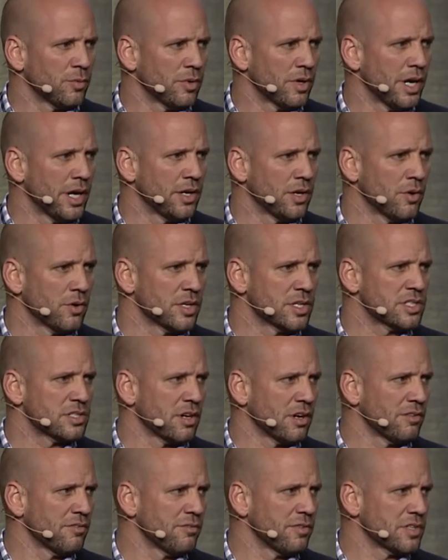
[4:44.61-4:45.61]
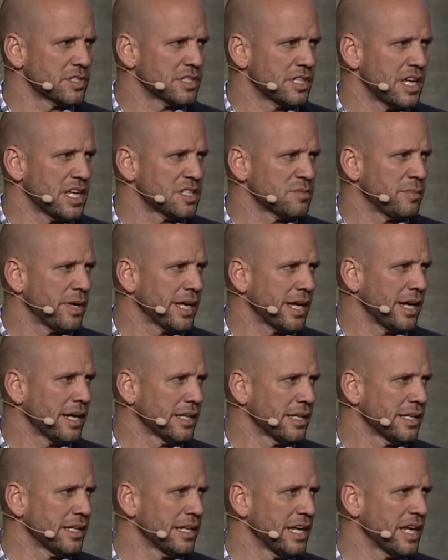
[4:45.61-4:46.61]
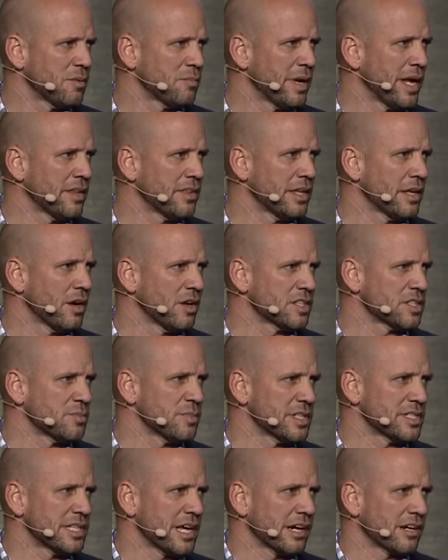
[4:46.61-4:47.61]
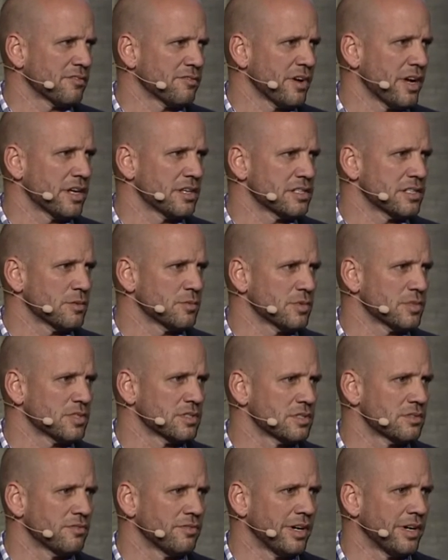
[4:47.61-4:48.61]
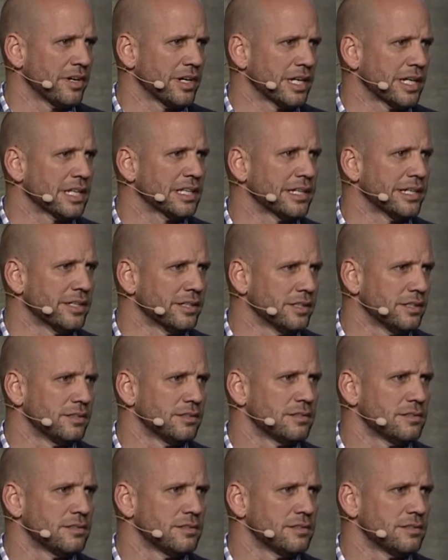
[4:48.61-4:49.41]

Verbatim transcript: where I noticed Sergeant First Class Mike Ottolini had made the ultimate sacrifice. It was very clear.